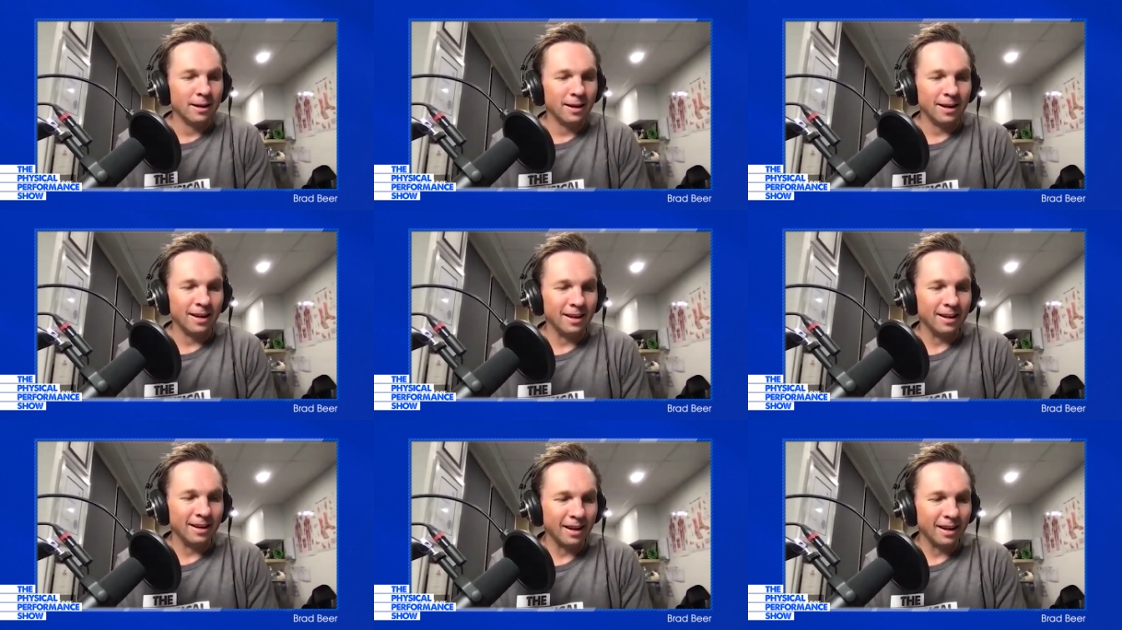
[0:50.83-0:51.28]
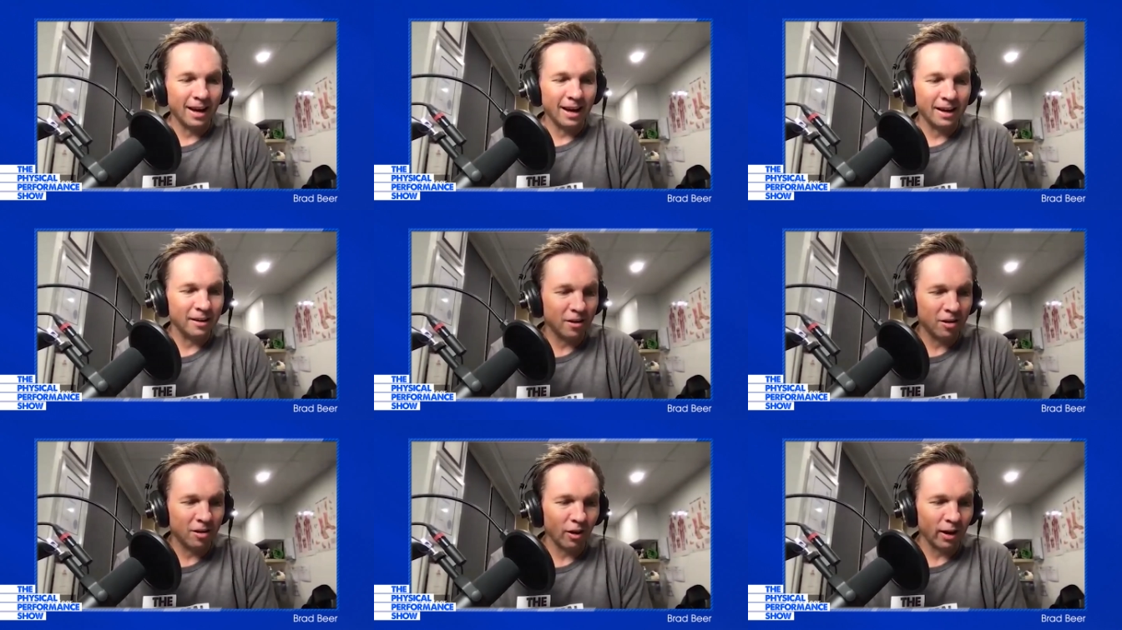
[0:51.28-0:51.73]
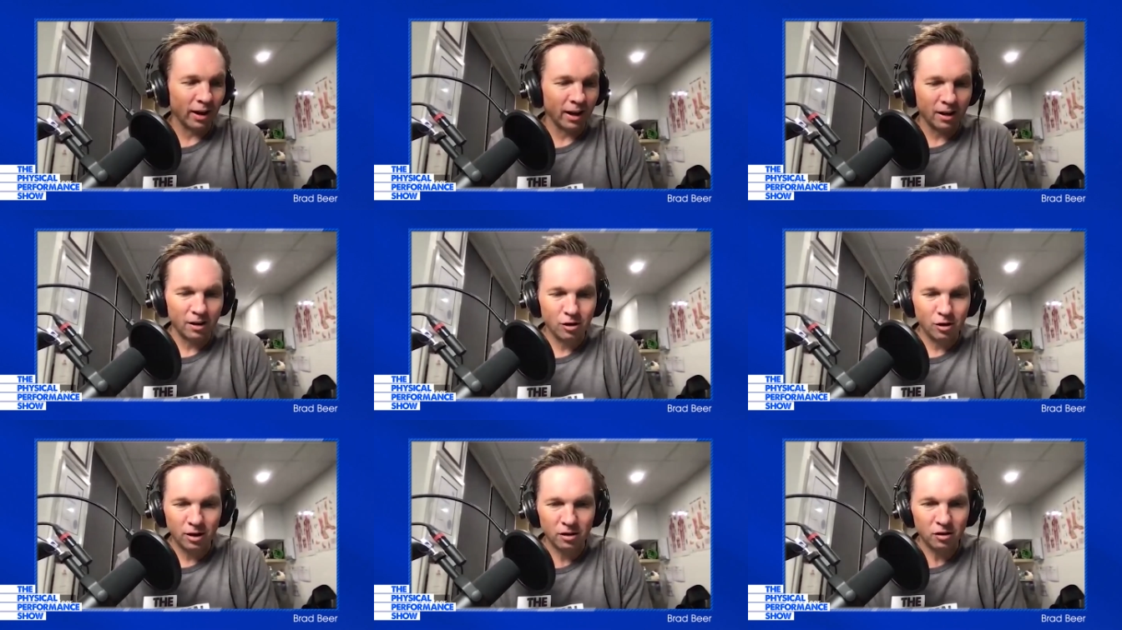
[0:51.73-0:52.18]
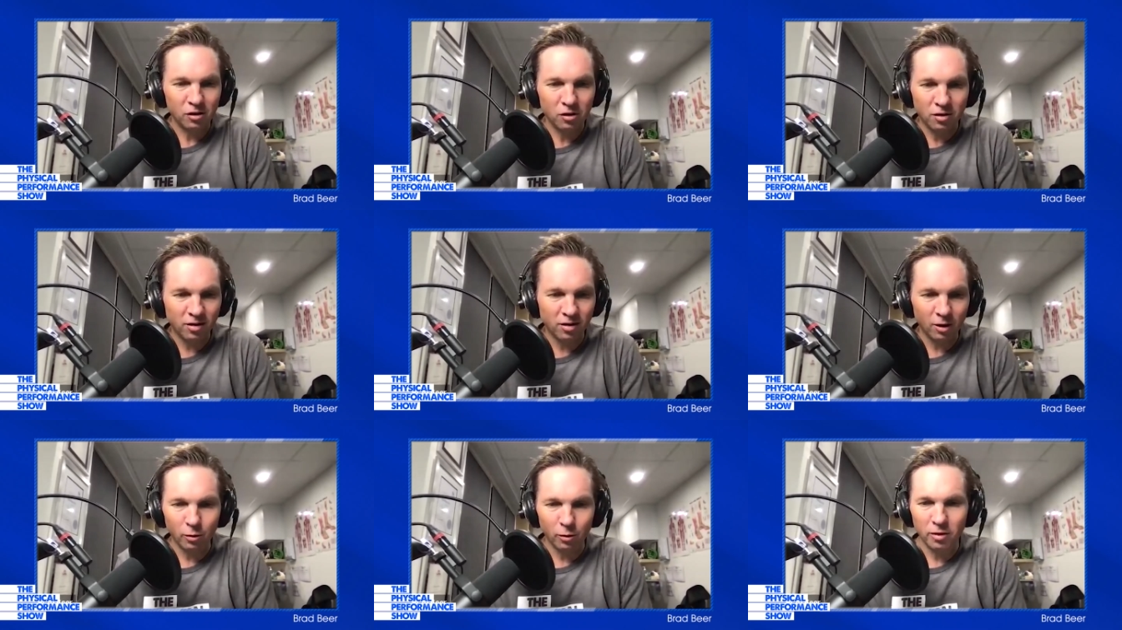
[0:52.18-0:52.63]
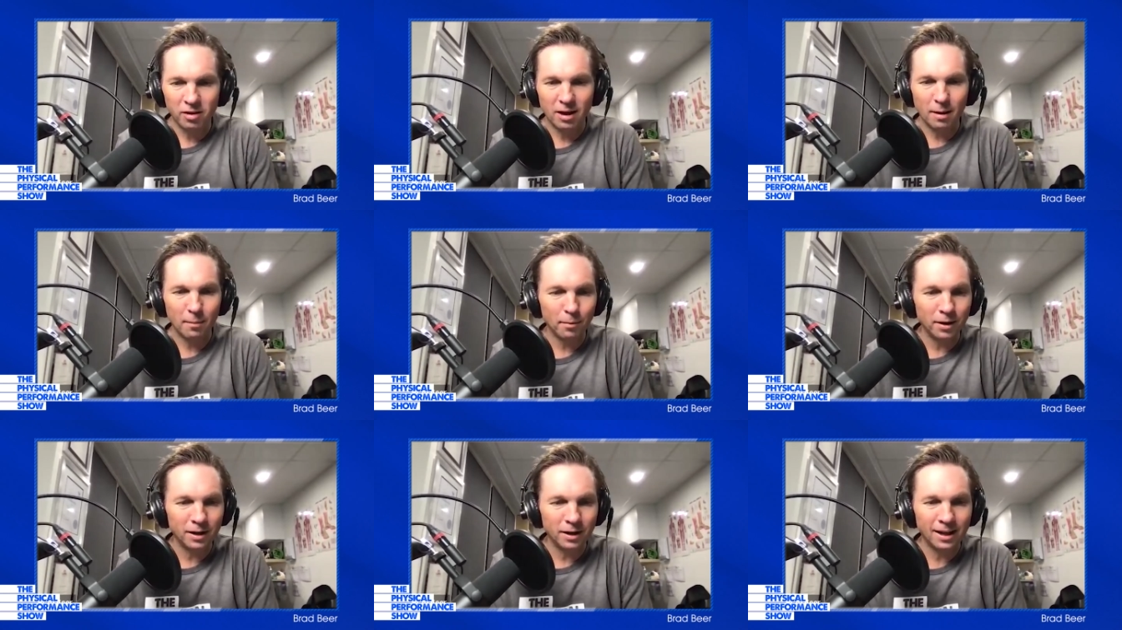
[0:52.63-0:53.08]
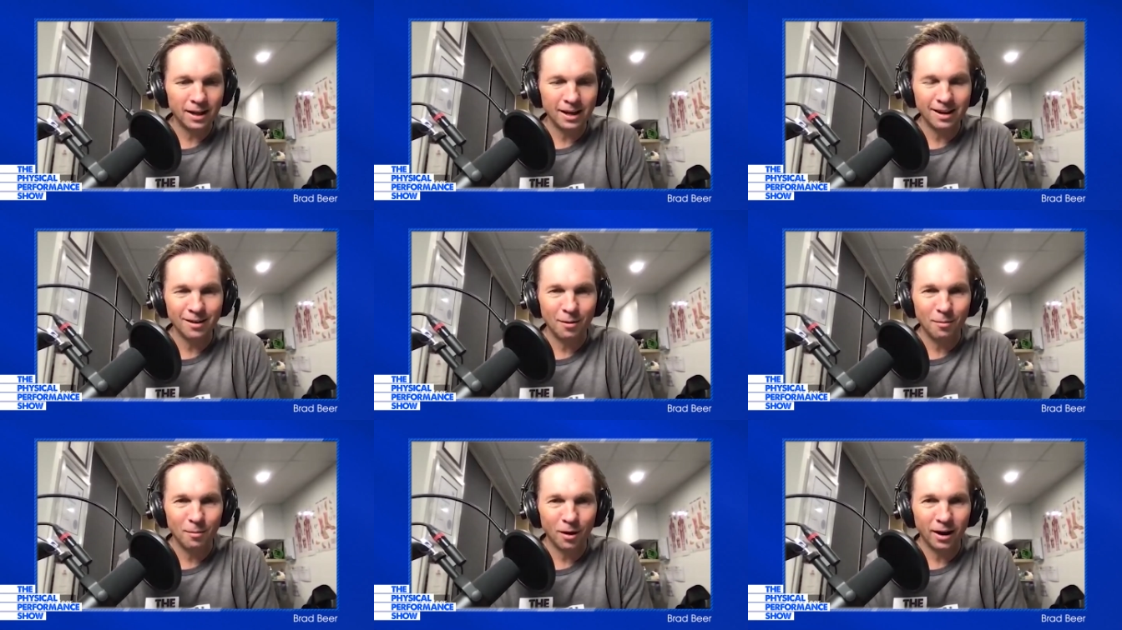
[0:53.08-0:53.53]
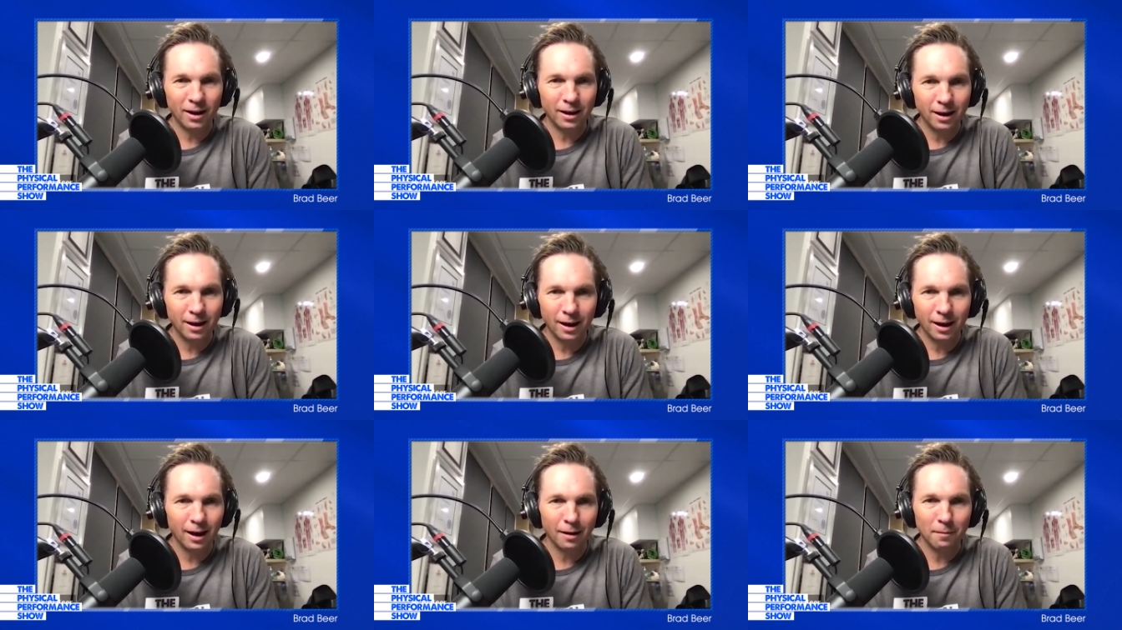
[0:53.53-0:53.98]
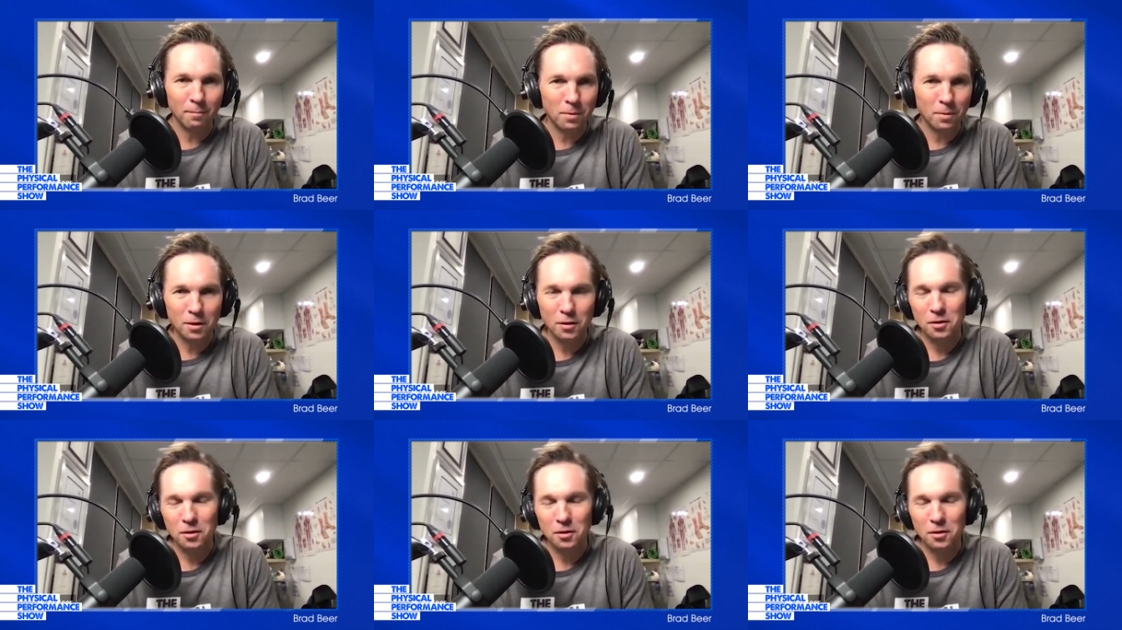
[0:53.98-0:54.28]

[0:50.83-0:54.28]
And just like, can you see what's happening here? I'm like, yeah.